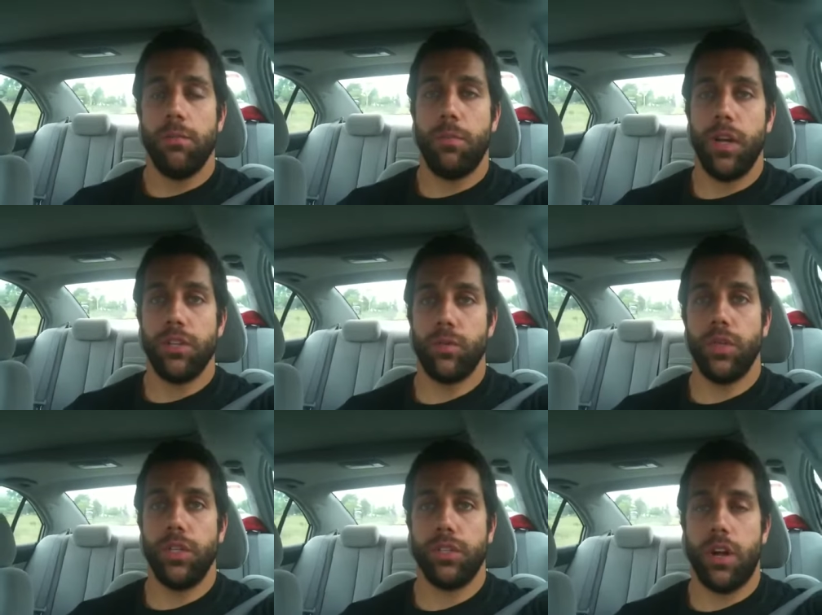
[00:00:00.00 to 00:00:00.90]
but is
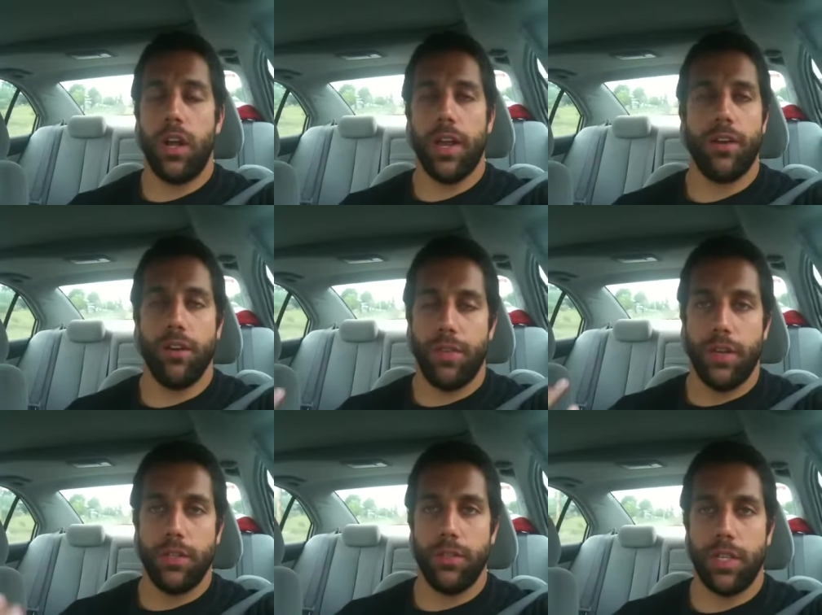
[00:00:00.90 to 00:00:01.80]
really strong, I don't know if I
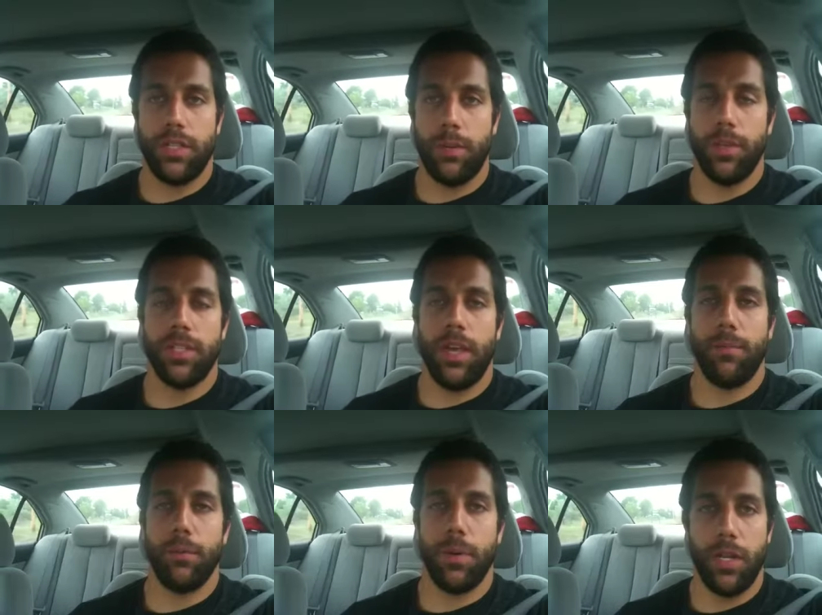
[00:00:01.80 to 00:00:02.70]
just use that same
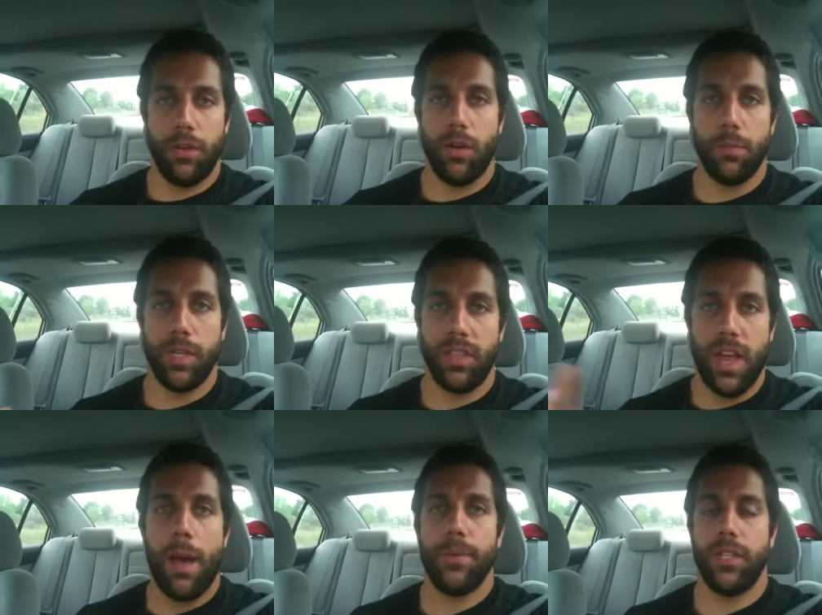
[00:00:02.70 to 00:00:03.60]
example, but you know what I'm saying,
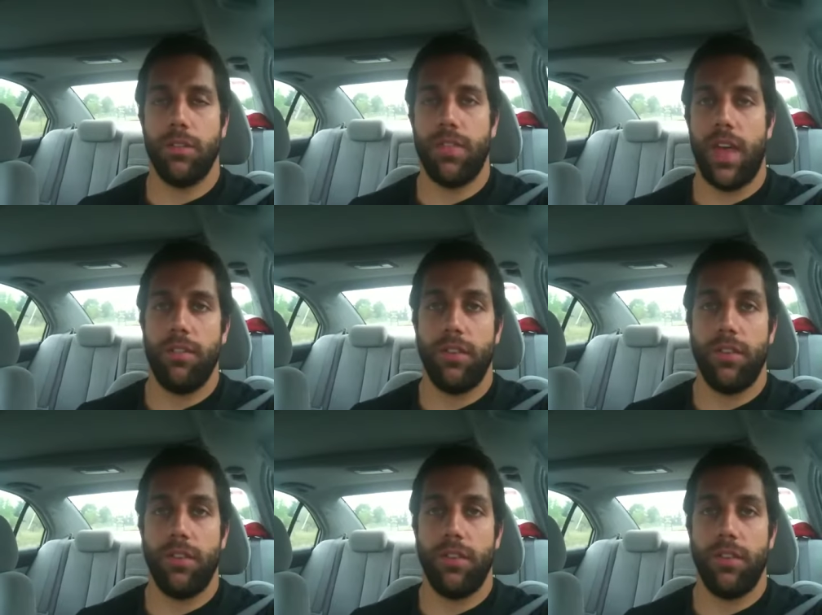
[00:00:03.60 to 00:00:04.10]
the opposite of that.